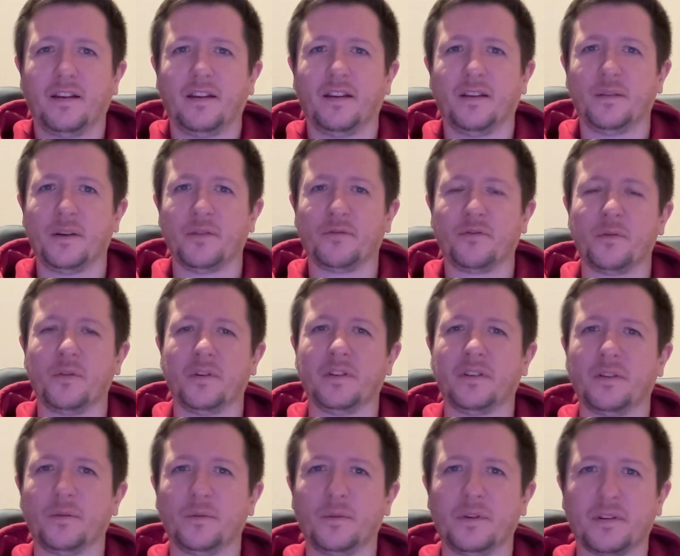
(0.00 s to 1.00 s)
Hello
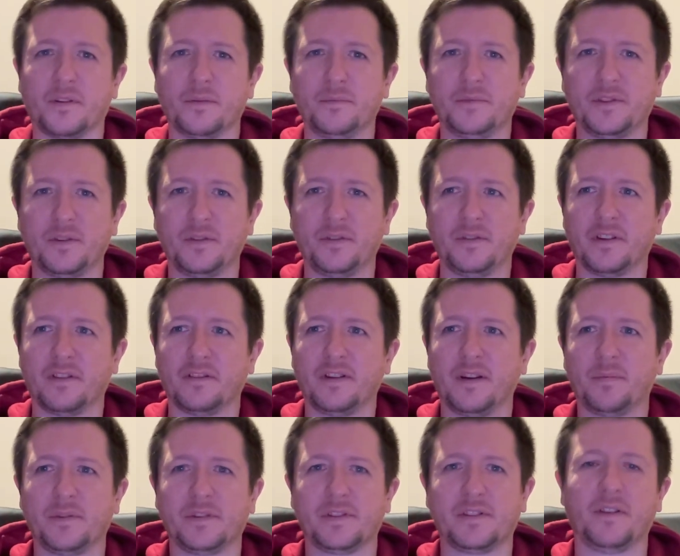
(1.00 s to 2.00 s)
everyone, welcome to
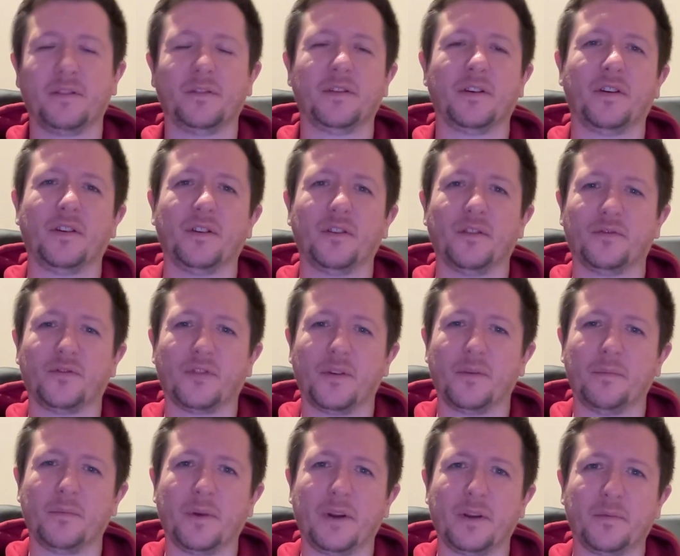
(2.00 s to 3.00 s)
another episode of
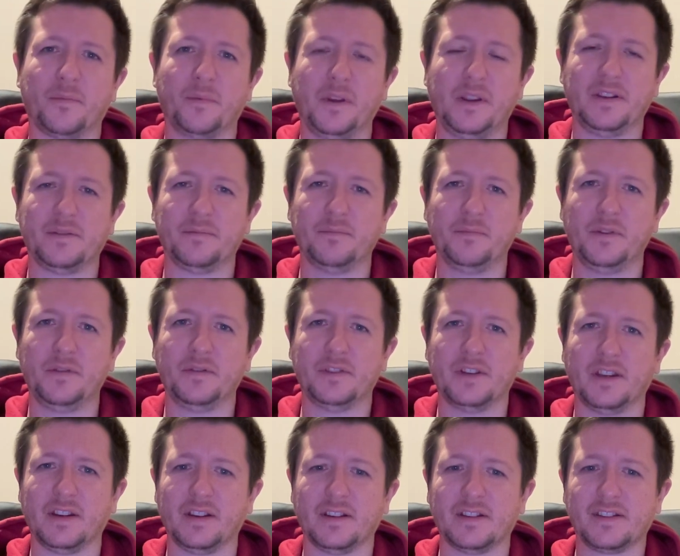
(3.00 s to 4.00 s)
Mouthpiece
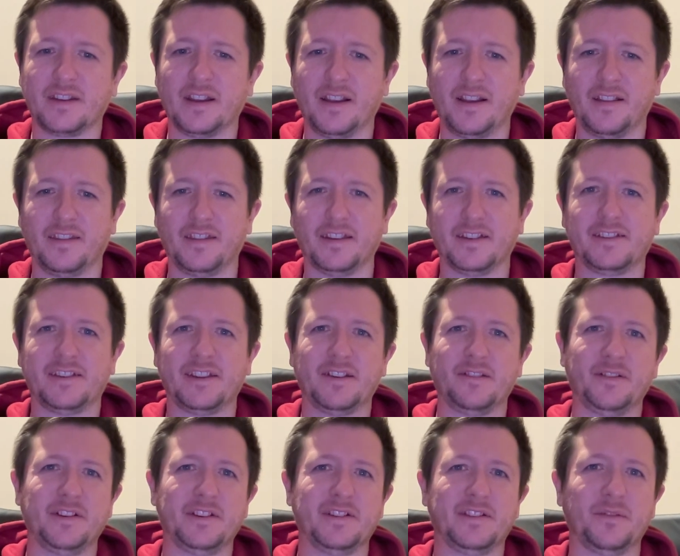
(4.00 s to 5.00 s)
Musings, the
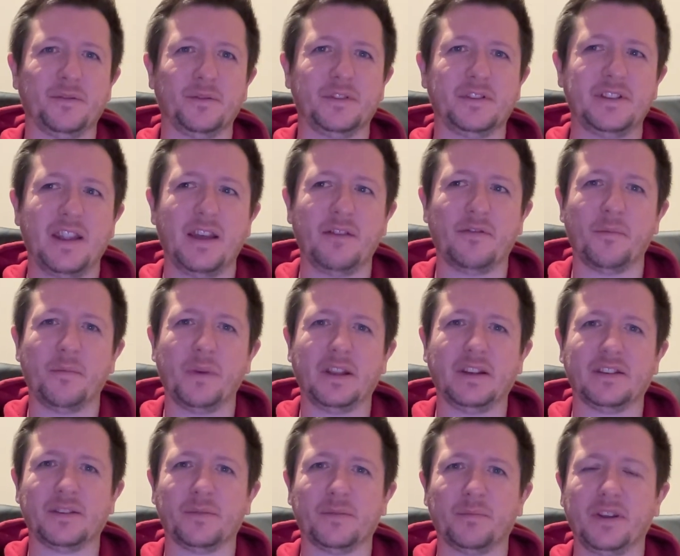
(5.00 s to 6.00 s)
series that was never
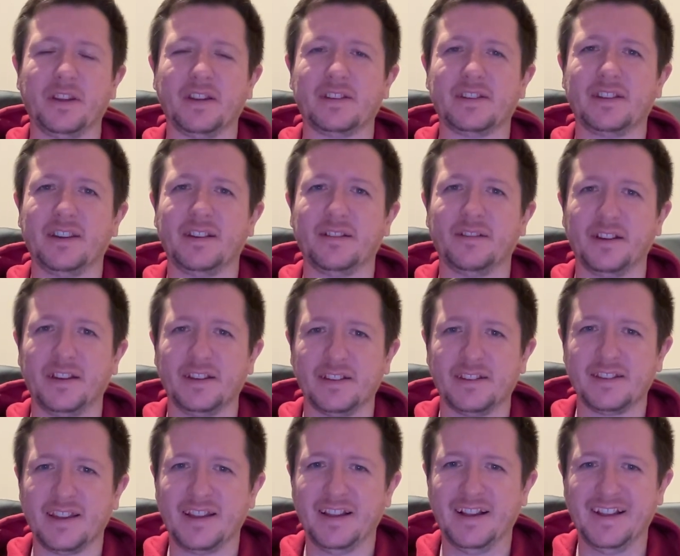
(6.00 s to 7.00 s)
meant to be a
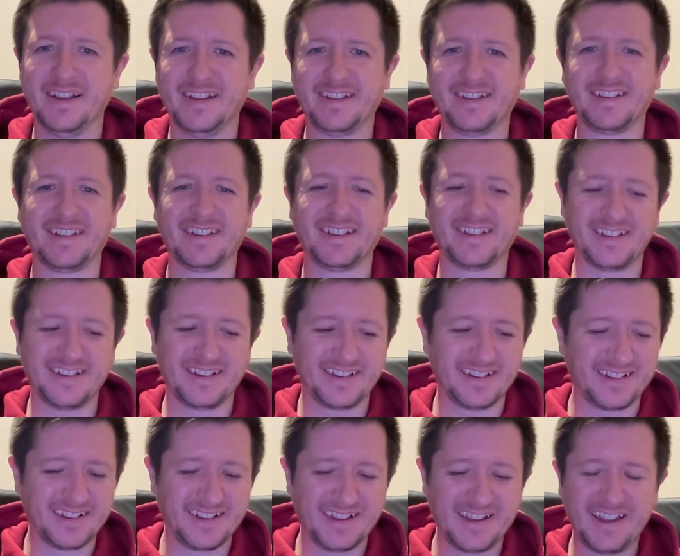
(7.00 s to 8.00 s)
series.
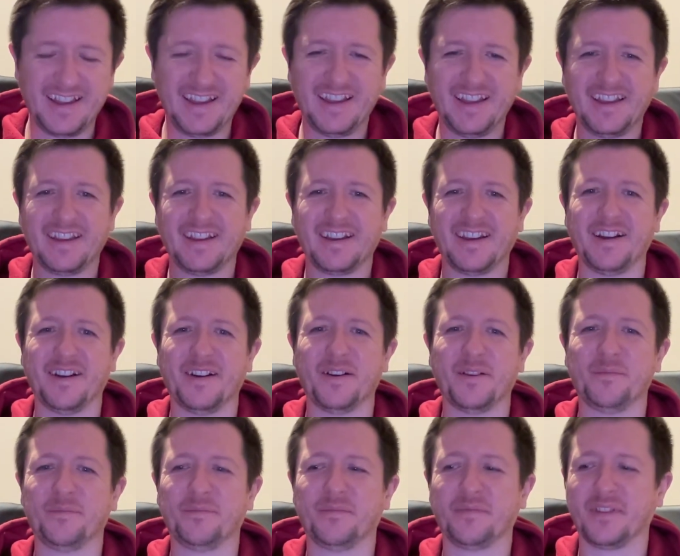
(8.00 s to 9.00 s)

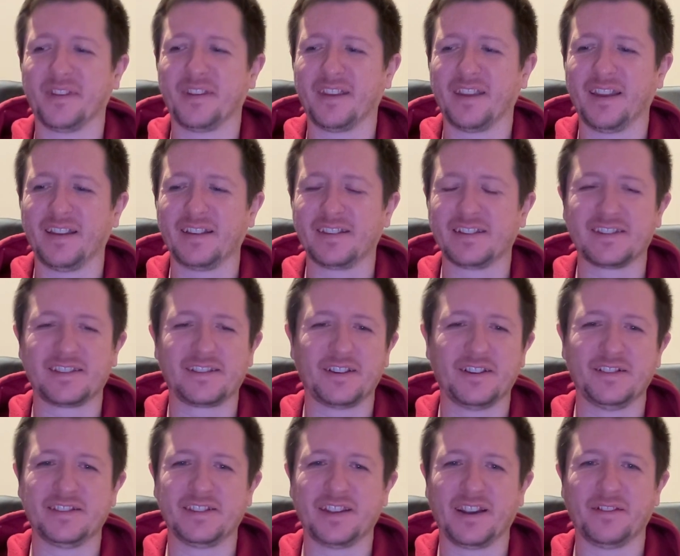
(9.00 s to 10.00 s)
It just
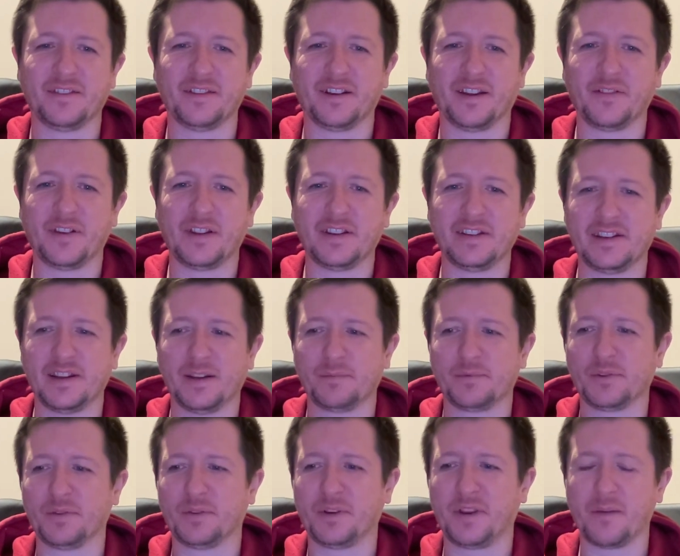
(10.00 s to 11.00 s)
turns out that I've ended
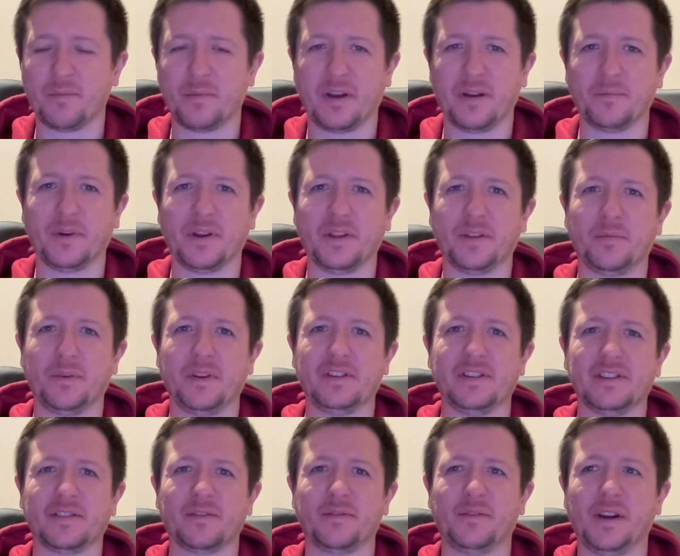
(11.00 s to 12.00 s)
up talking about
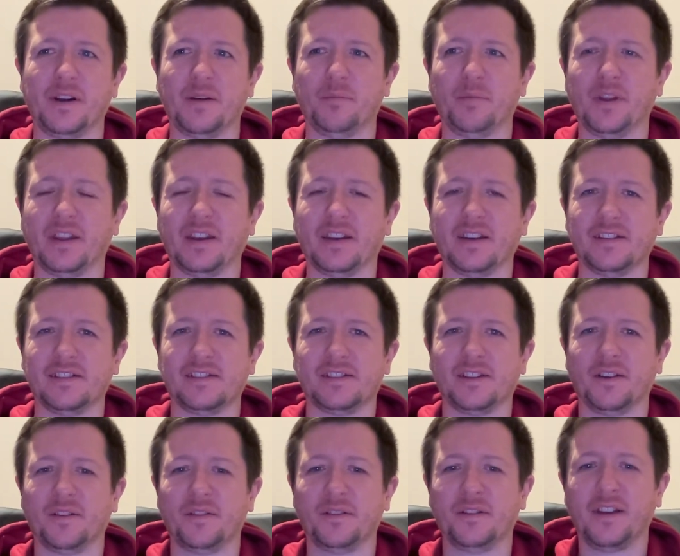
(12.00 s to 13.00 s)
mouthpieces quite a bit, and
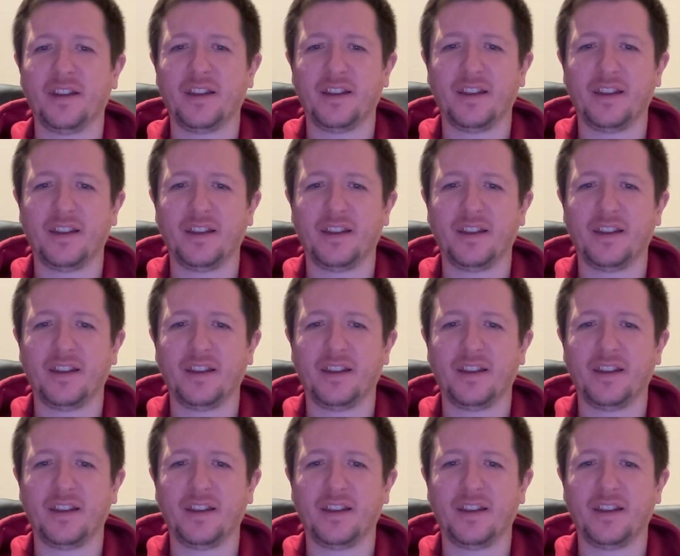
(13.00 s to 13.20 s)
so